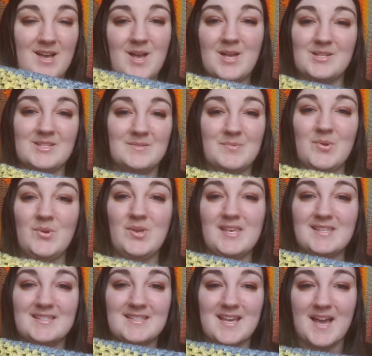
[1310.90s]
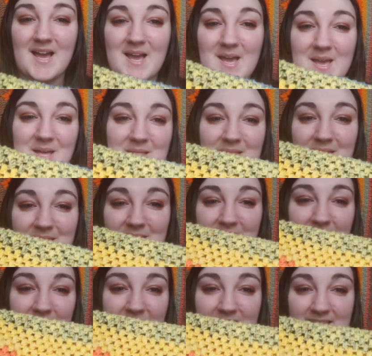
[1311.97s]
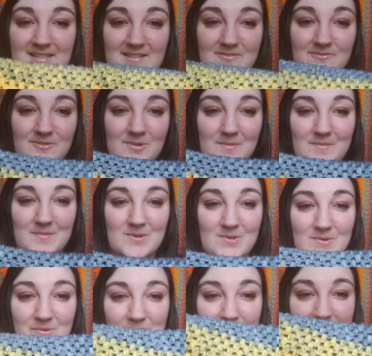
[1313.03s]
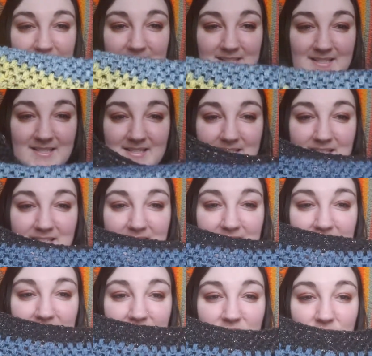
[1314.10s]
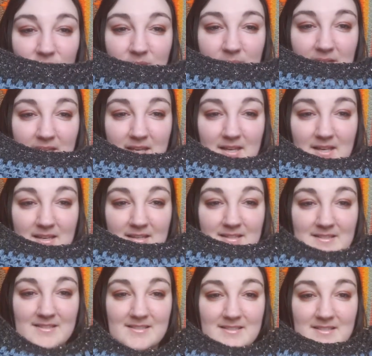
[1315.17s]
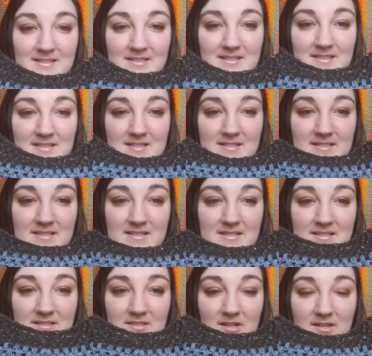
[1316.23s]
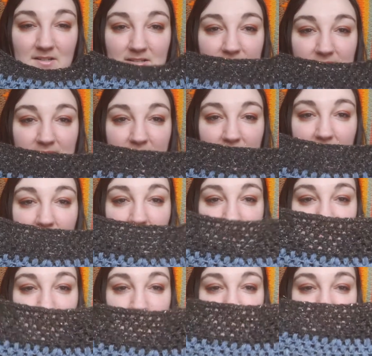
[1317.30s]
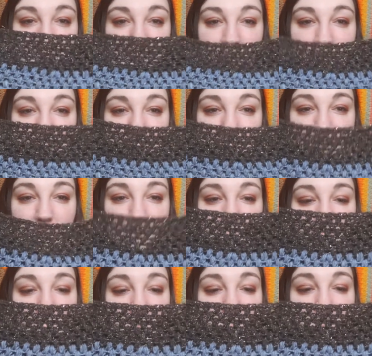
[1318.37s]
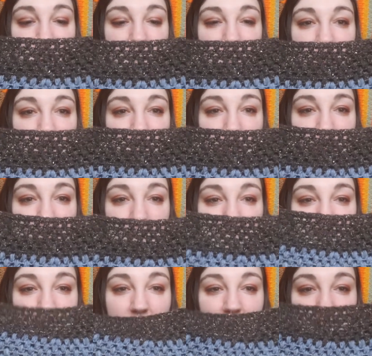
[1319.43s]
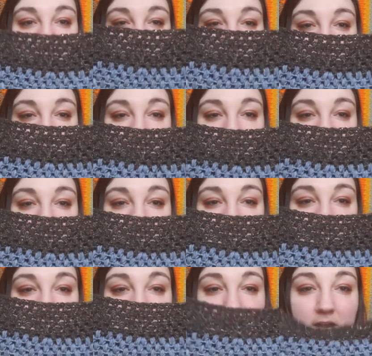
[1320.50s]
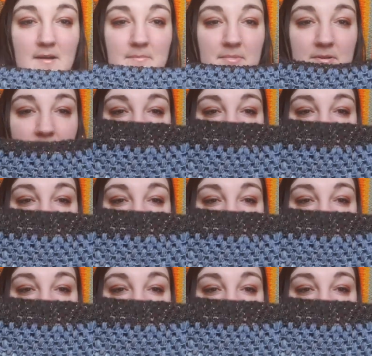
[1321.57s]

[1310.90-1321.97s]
a spooky sky, like that classic full moon, stormy, dark sky. So that's why I started with the darker colors at the top,